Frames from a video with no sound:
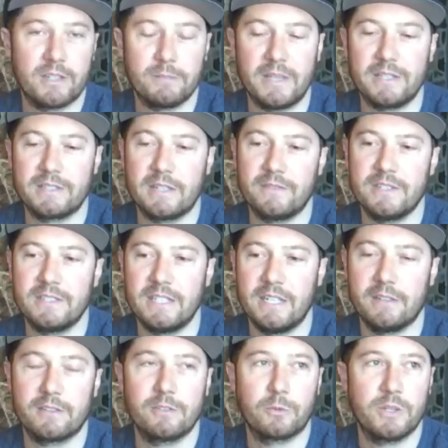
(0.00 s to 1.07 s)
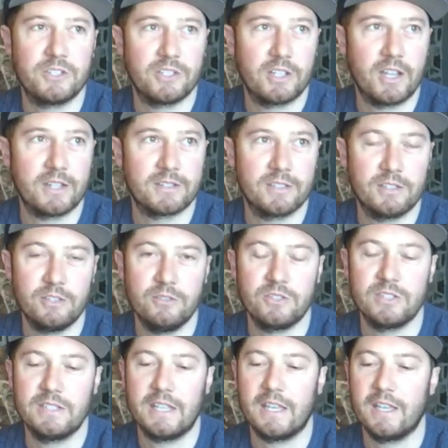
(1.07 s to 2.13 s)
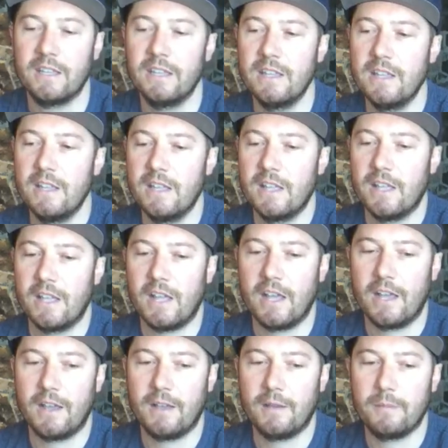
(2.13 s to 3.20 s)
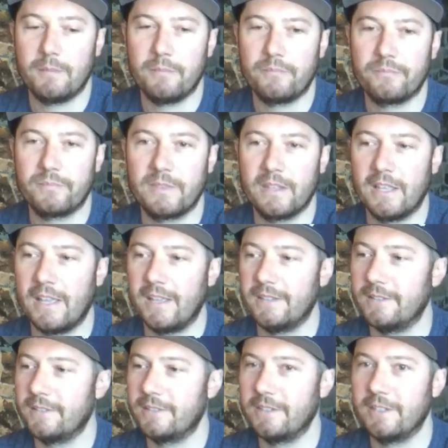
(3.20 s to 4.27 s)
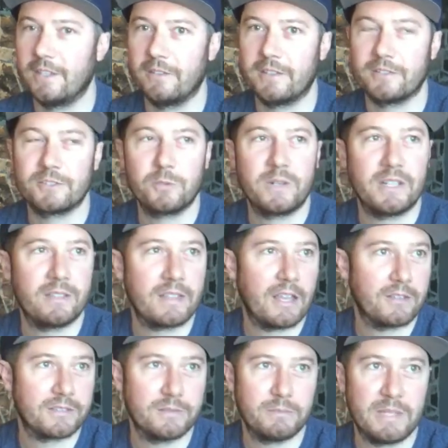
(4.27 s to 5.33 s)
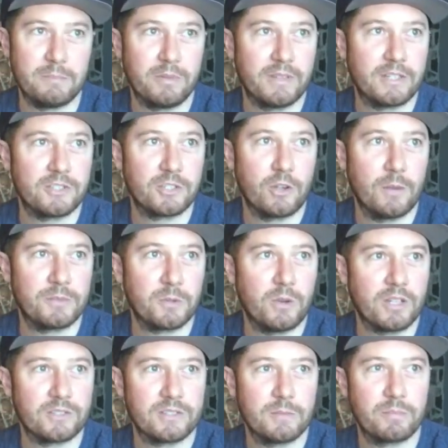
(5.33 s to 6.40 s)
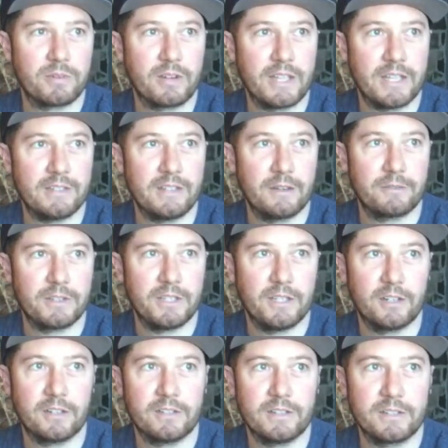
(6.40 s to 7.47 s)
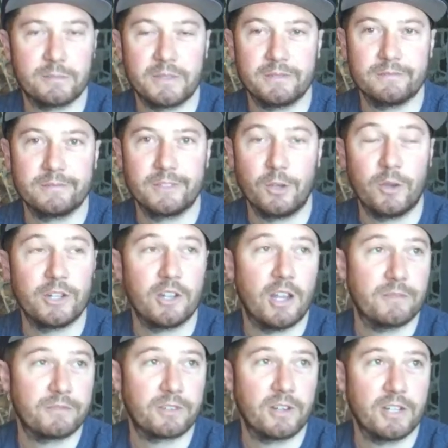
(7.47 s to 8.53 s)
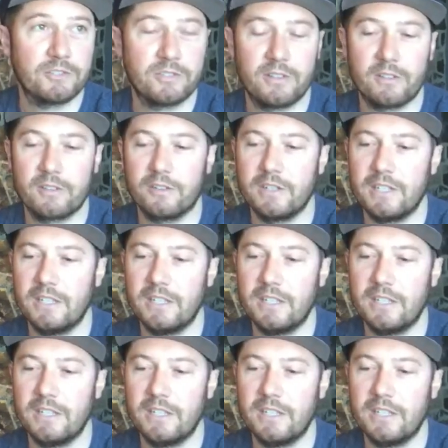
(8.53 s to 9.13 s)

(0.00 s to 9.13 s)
on May 17th, Norwegian Constitution Day. And there's 20,000 people that show up to watch the parade every year. It's been going on for 130